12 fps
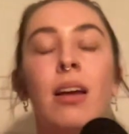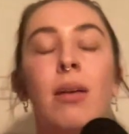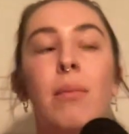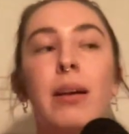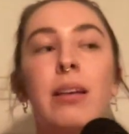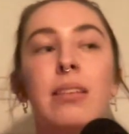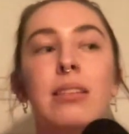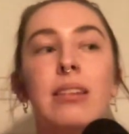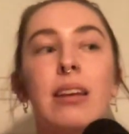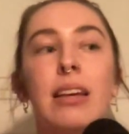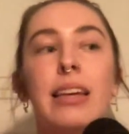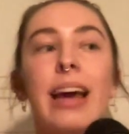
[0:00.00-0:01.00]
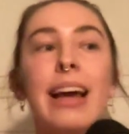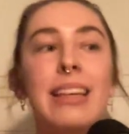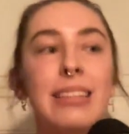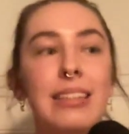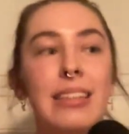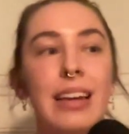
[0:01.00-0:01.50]
Because
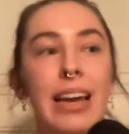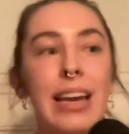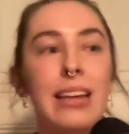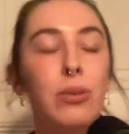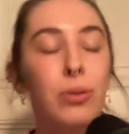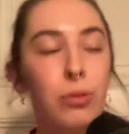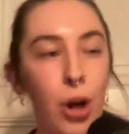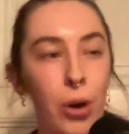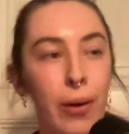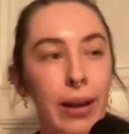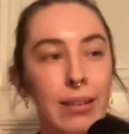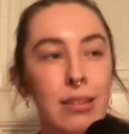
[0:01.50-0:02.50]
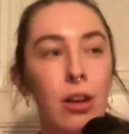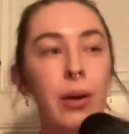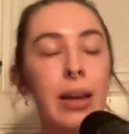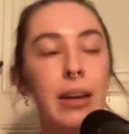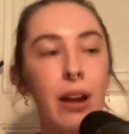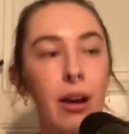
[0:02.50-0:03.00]
yes, he's all knowing, so
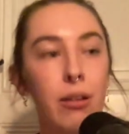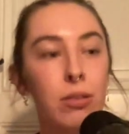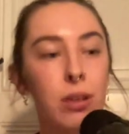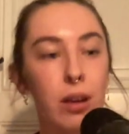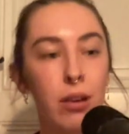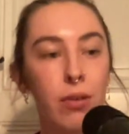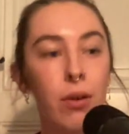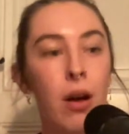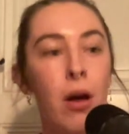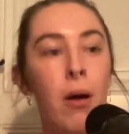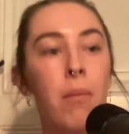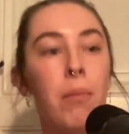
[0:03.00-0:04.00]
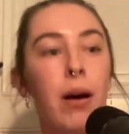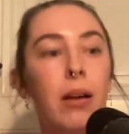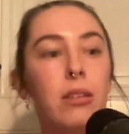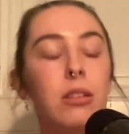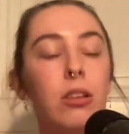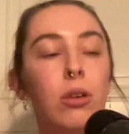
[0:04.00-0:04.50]
he knows you,
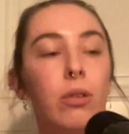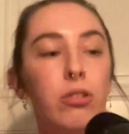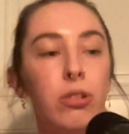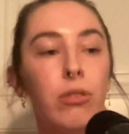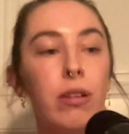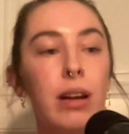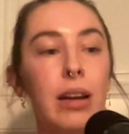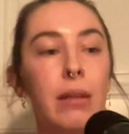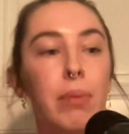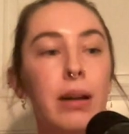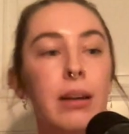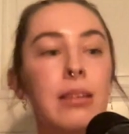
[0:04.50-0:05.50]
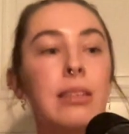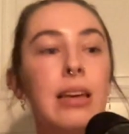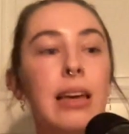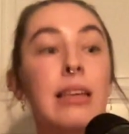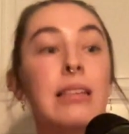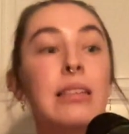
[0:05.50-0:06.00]
but to a degree, because
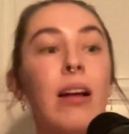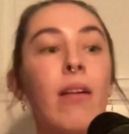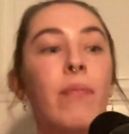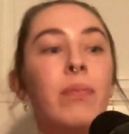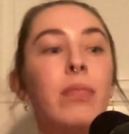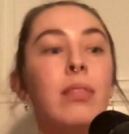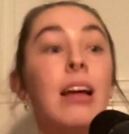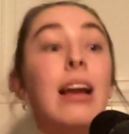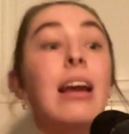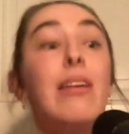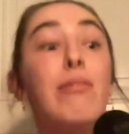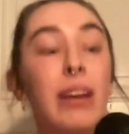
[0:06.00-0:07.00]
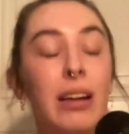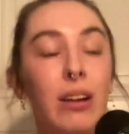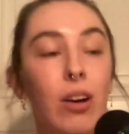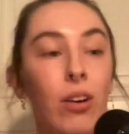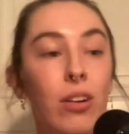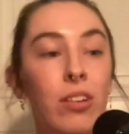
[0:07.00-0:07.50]
he's the living
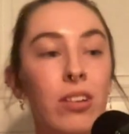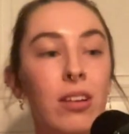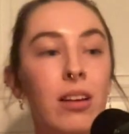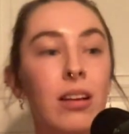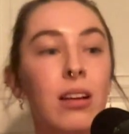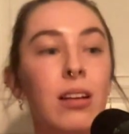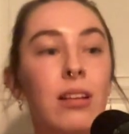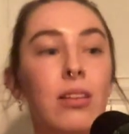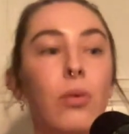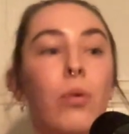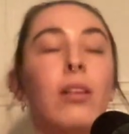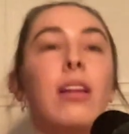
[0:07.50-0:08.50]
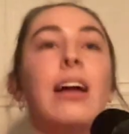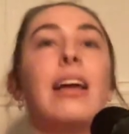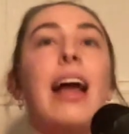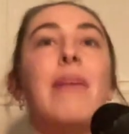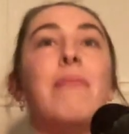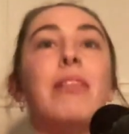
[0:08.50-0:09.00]
God, the one that
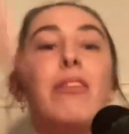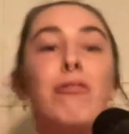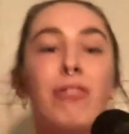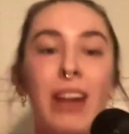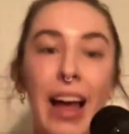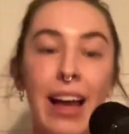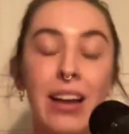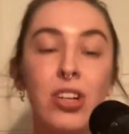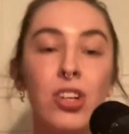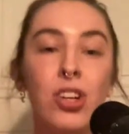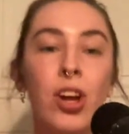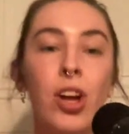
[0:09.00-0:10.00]
came in the flesh,